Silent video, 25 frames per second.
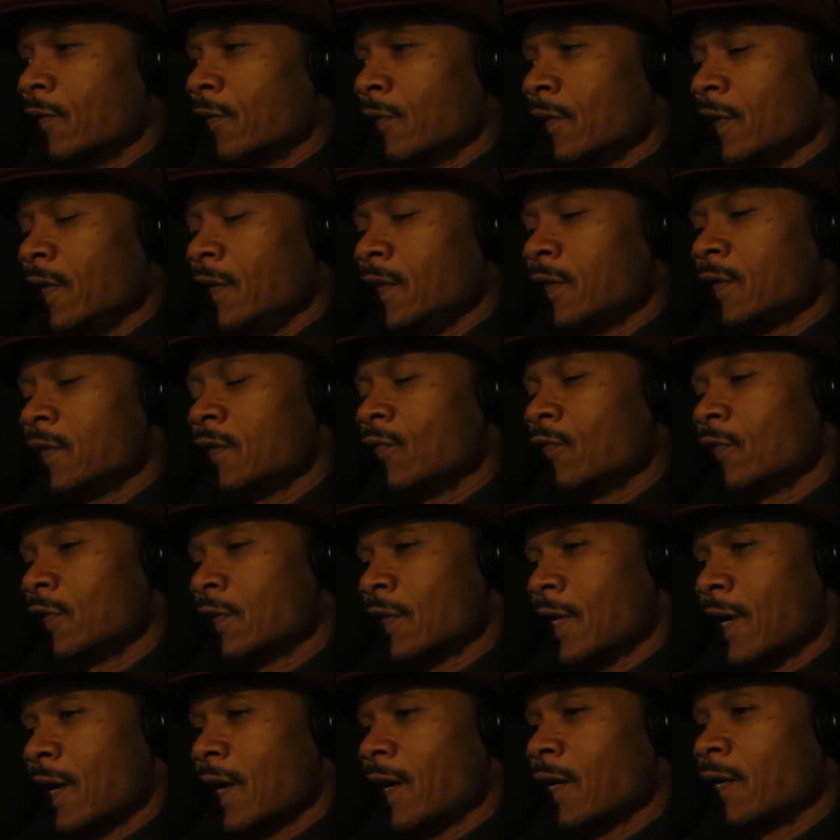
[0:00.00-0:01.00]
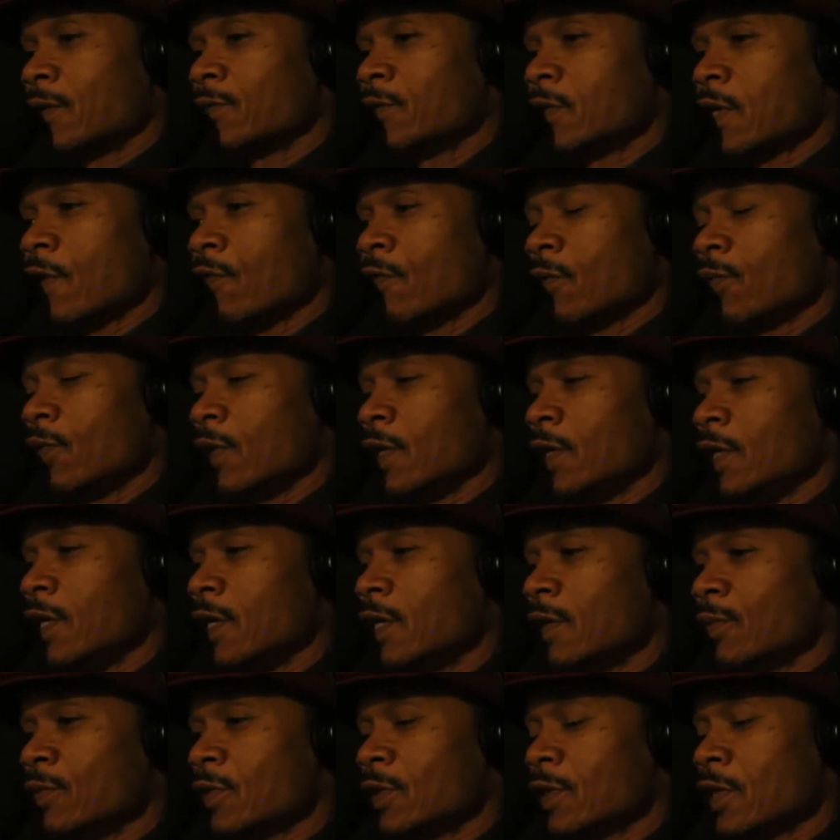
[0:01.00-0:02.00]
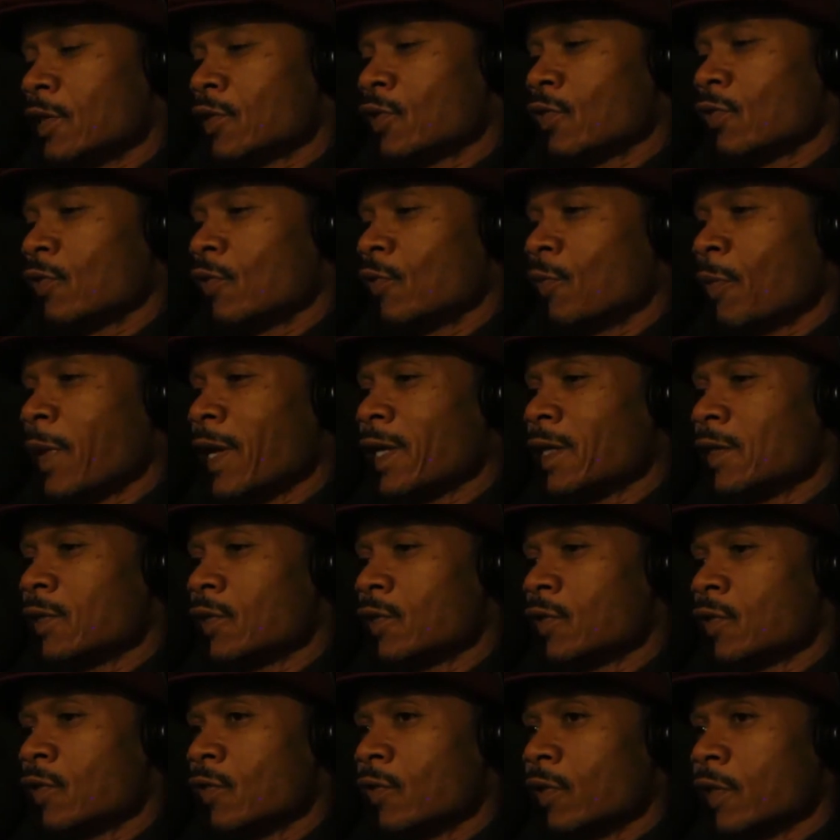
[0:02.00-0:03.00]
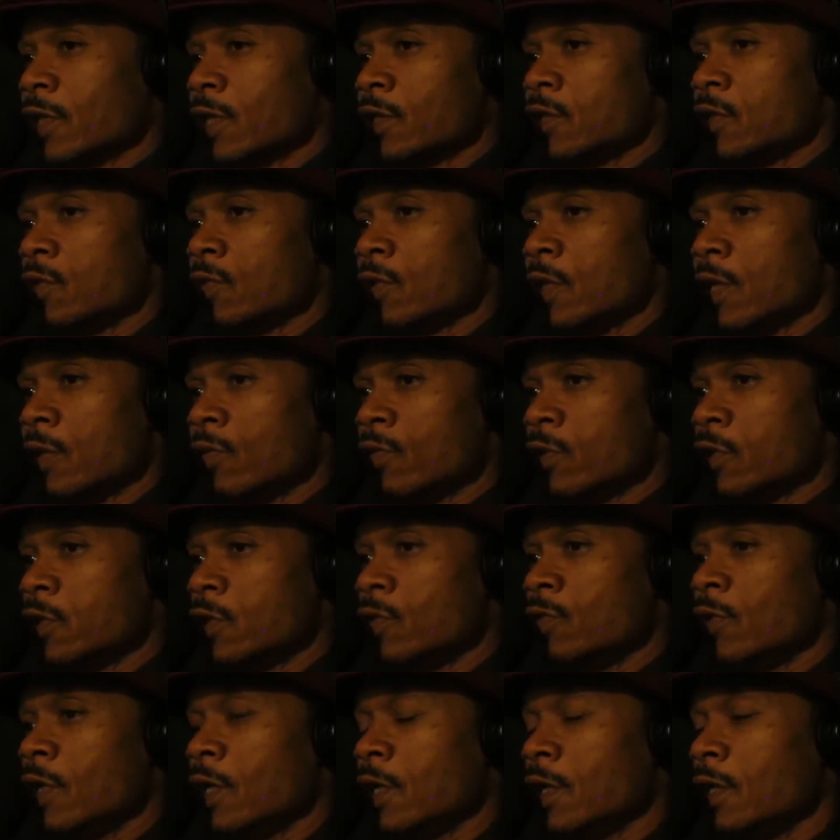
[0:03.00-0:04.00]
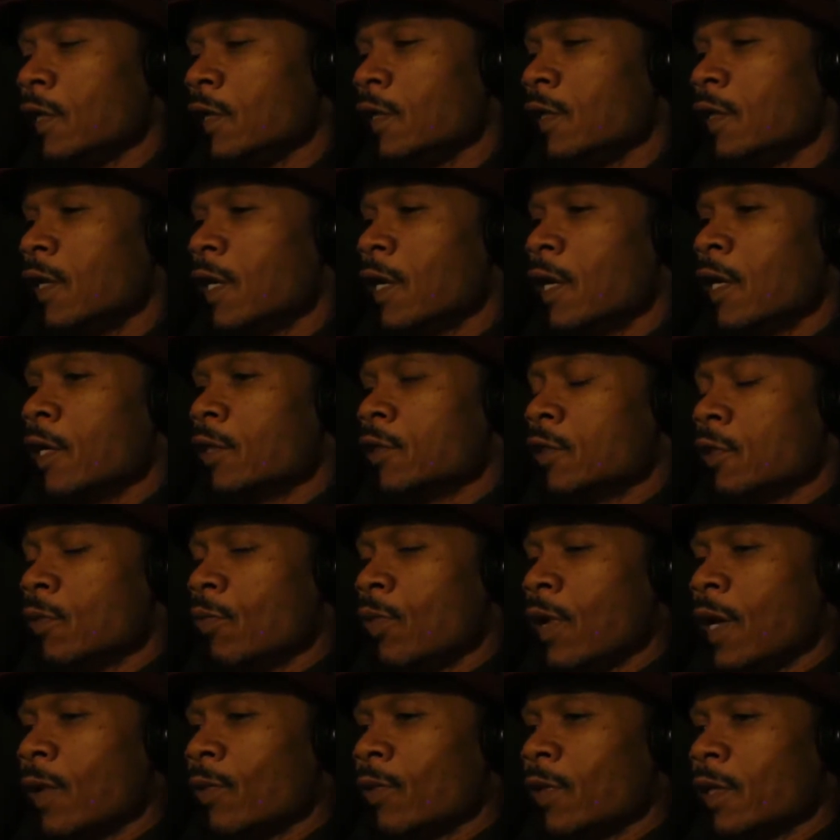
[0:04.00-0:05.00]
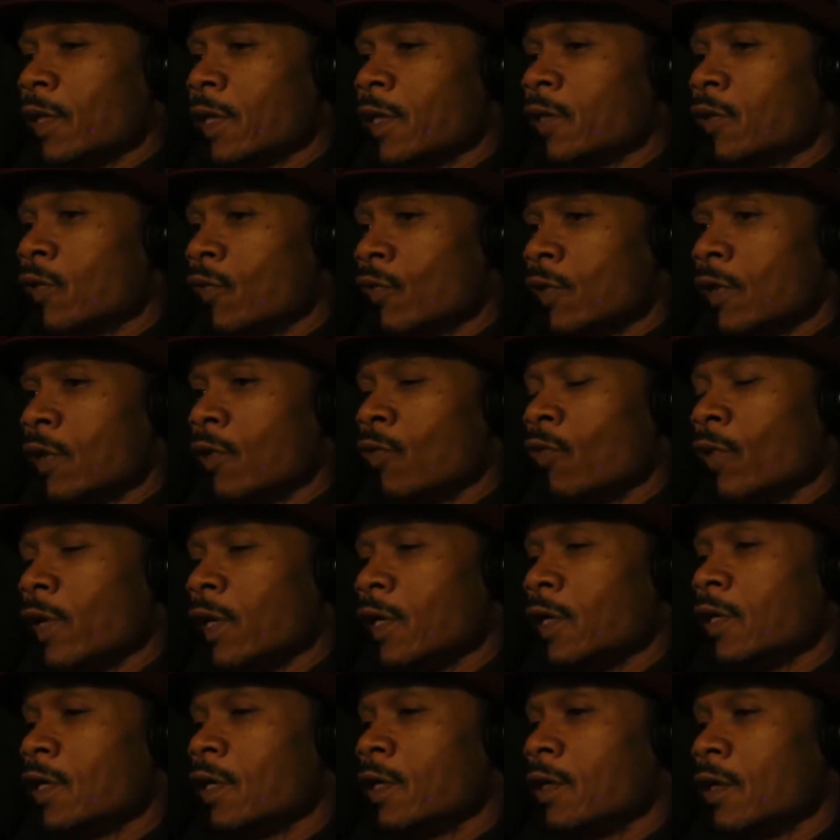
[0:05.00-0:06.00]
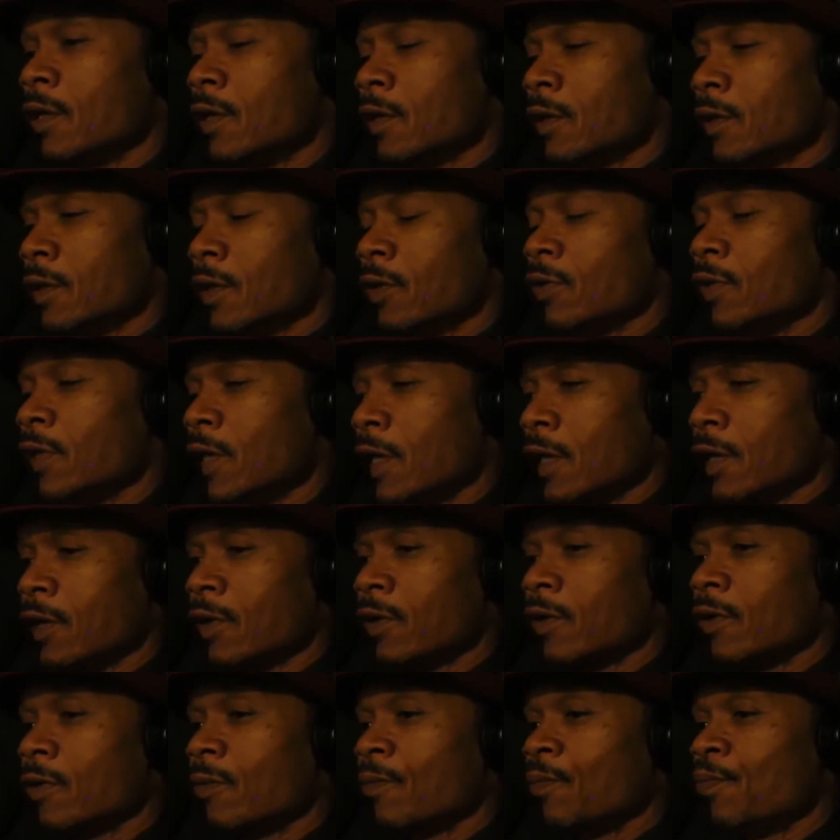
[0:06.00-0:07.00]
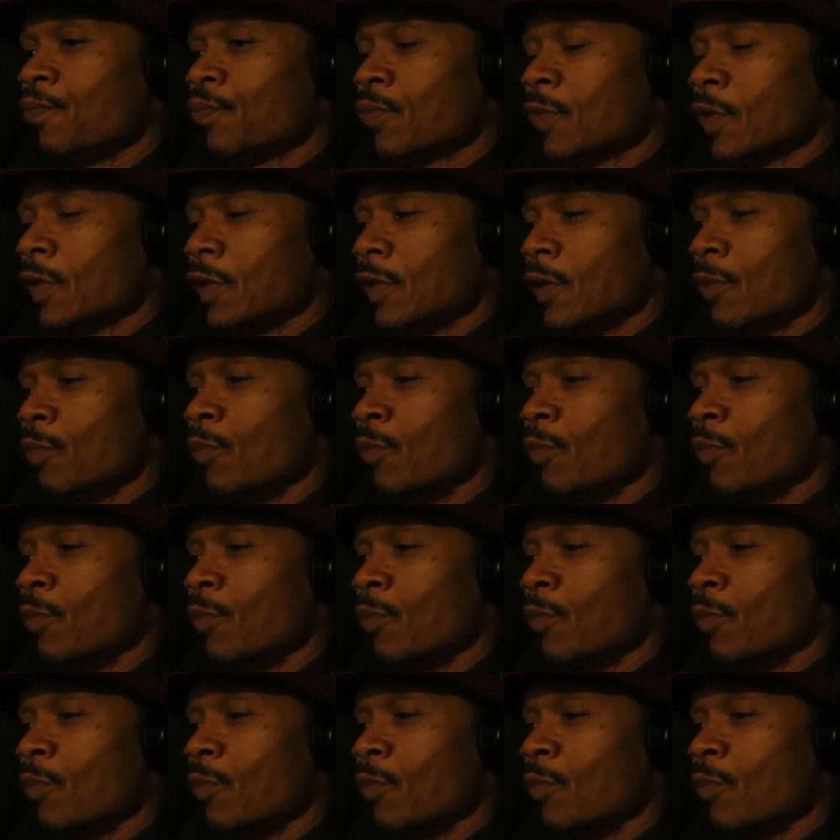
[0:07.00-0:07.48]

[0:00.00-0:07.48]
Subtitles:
Eastern time, 7 p.m. Central, making sure that you get what you need to be able to get through your week, your year, your